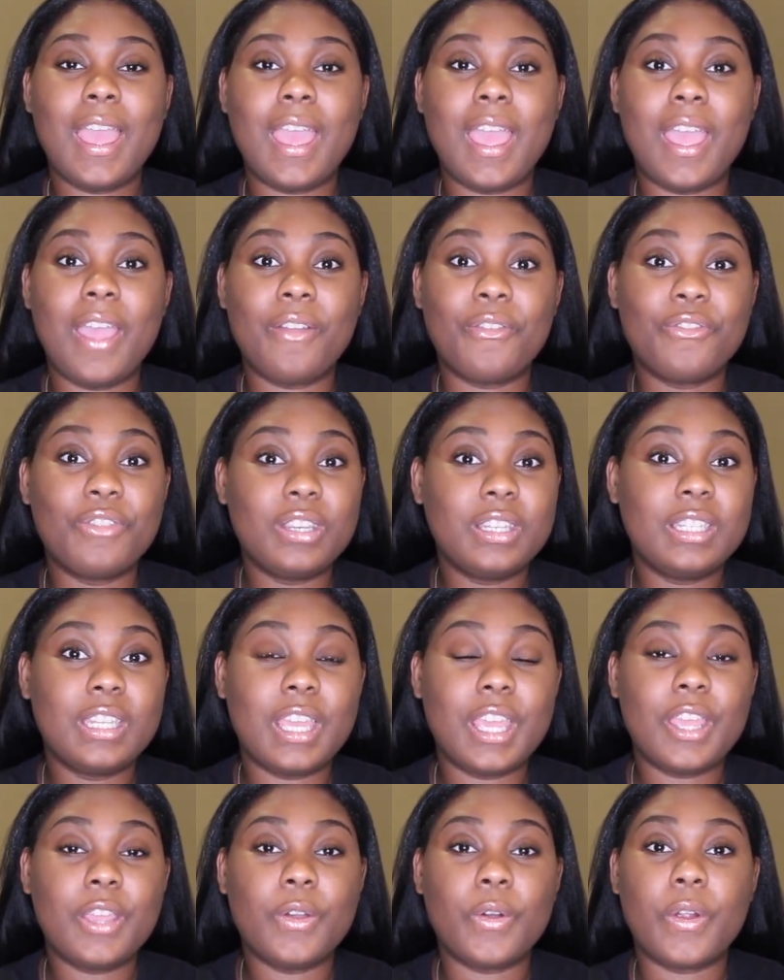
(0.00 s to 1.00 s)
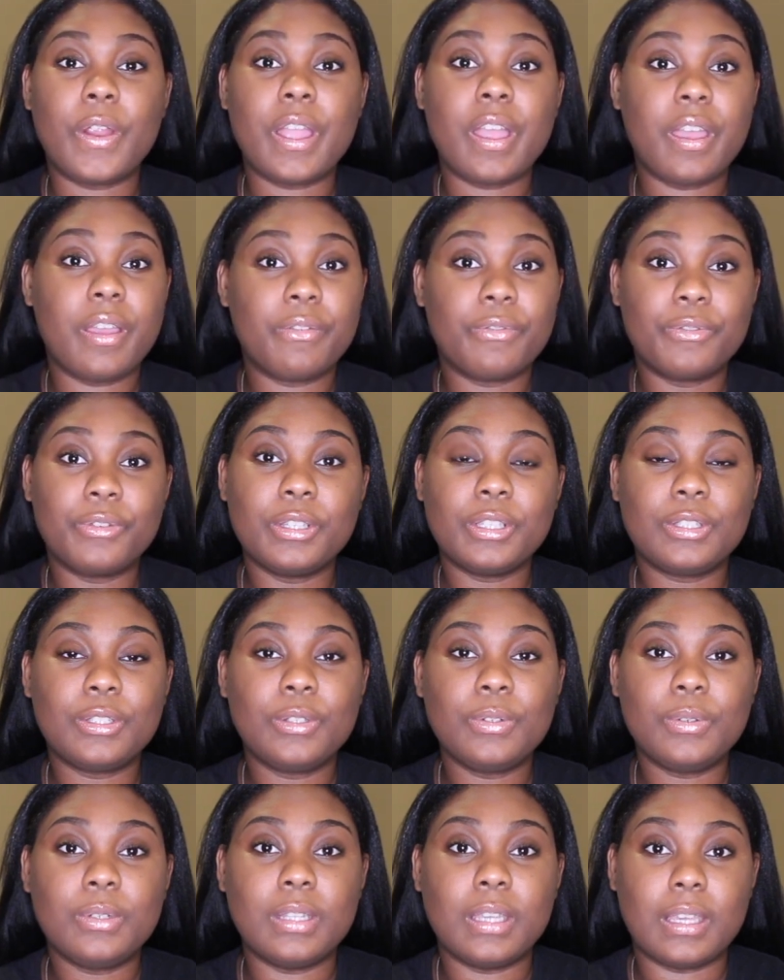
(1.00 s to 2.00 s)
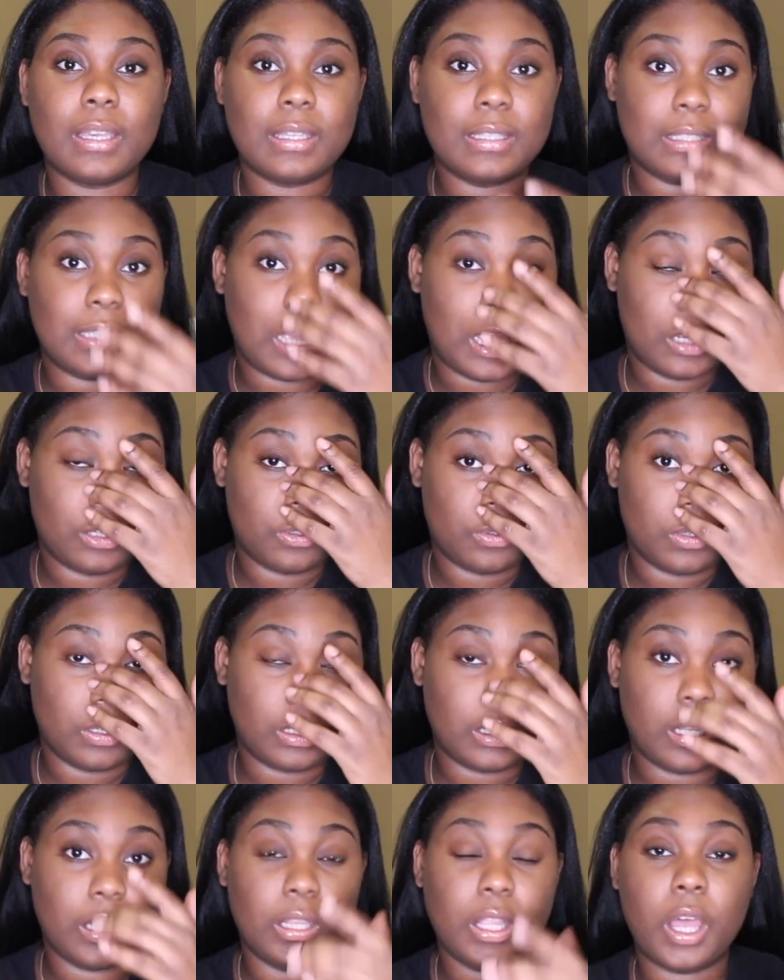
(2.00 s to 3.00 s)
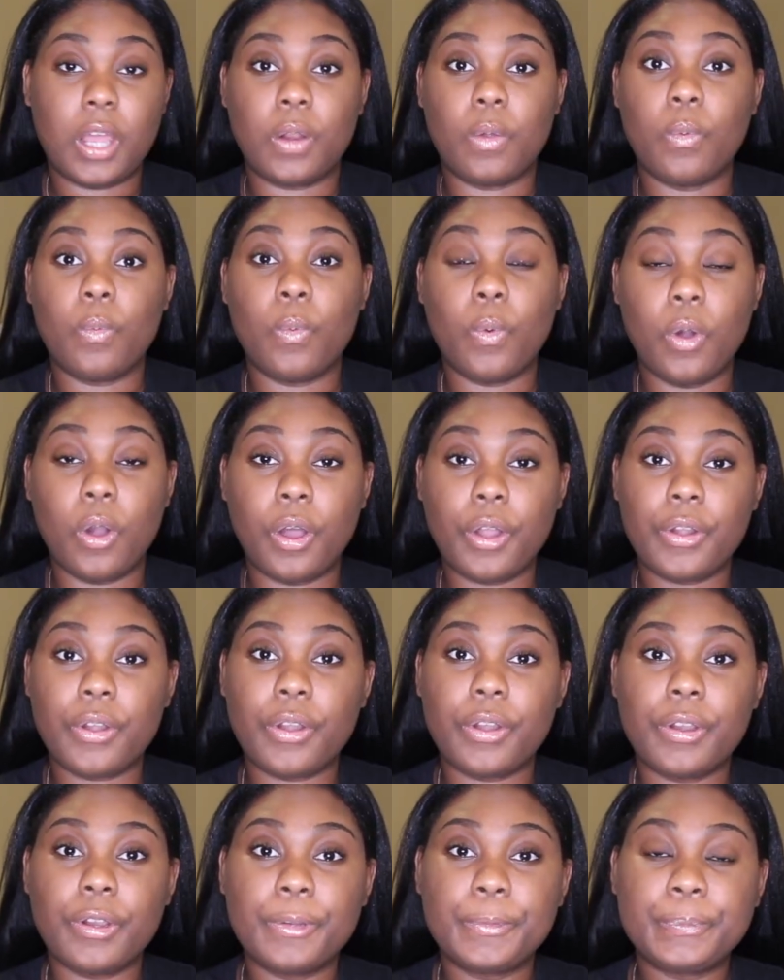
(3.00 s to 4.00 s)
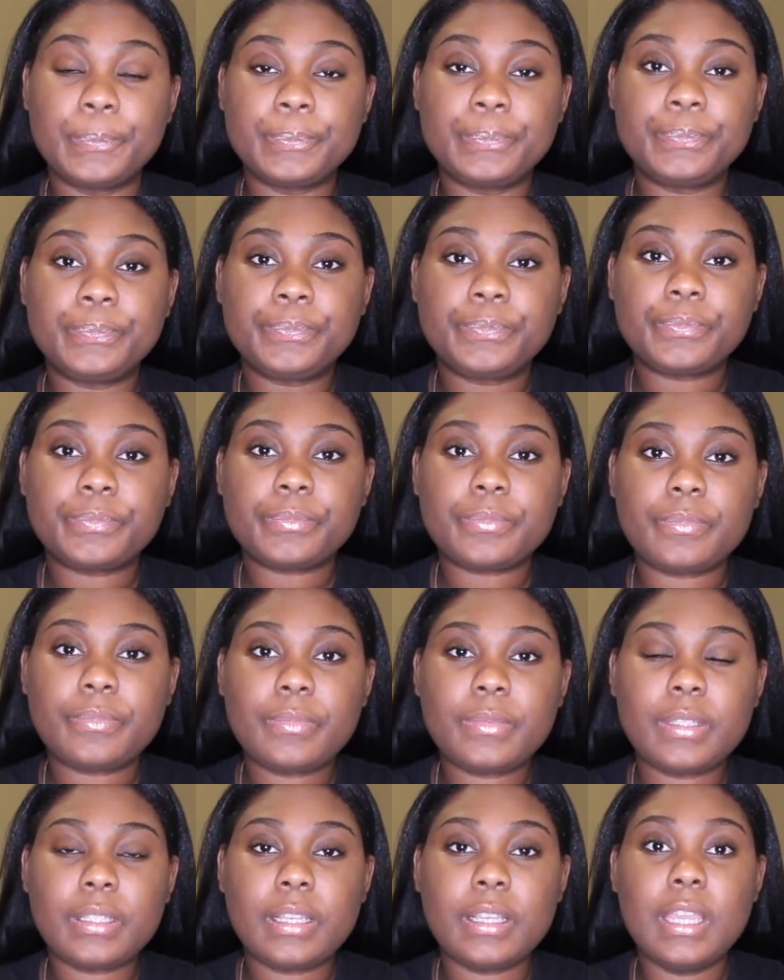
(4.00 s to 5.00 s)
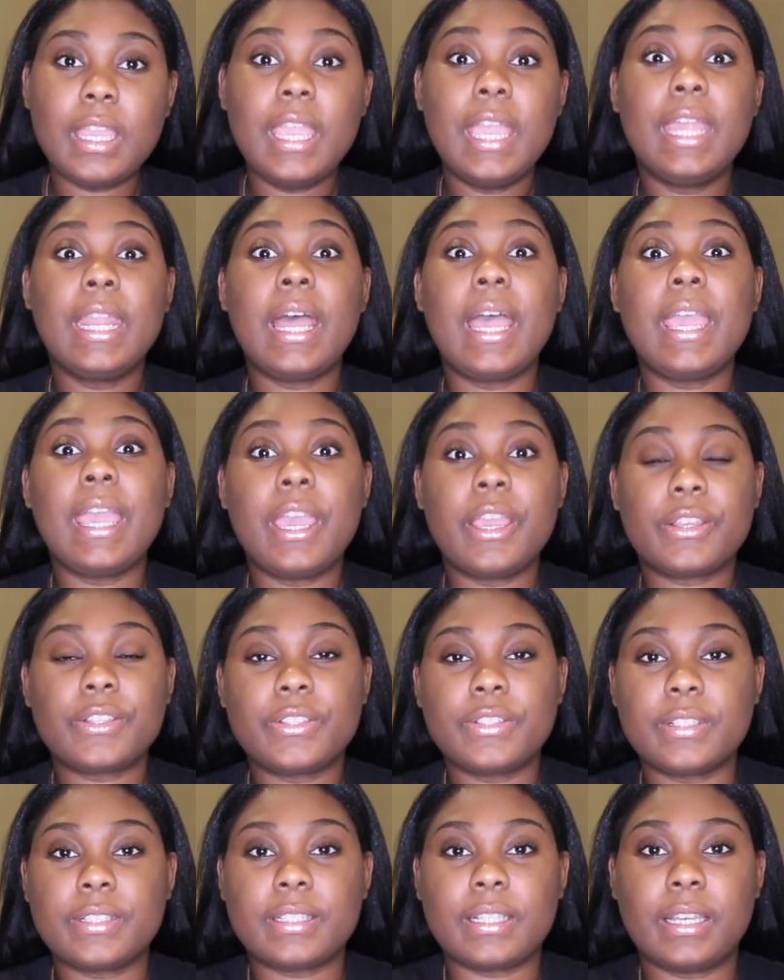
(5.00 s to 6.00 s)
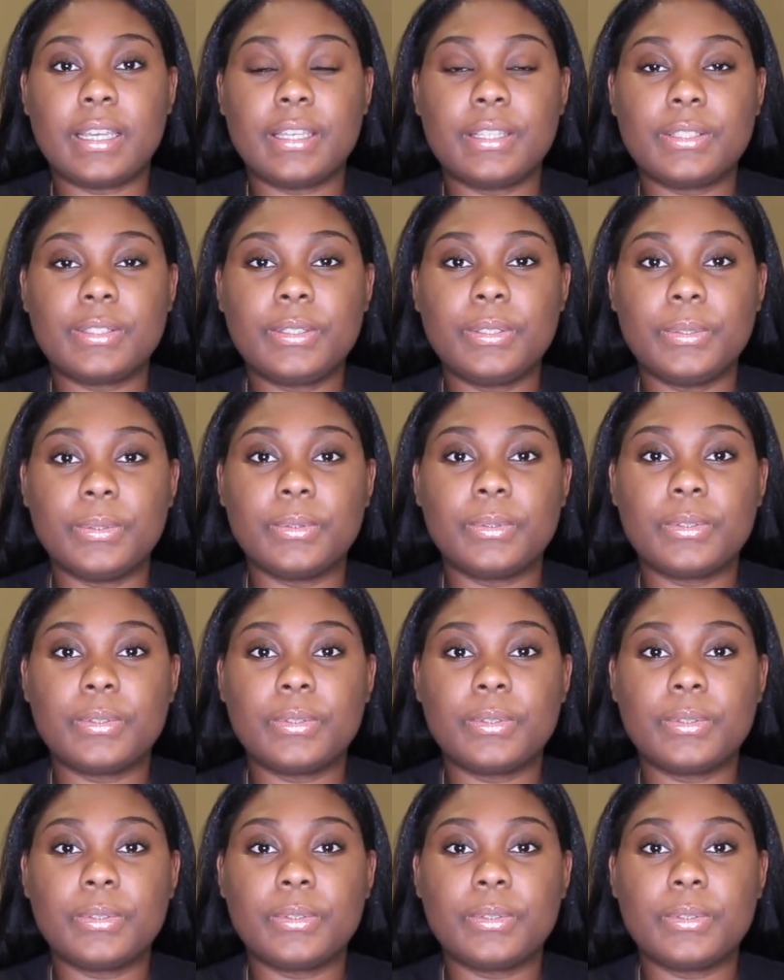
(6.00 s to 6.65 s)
every day or every 2 days. I drank a lot of water and I exercised too.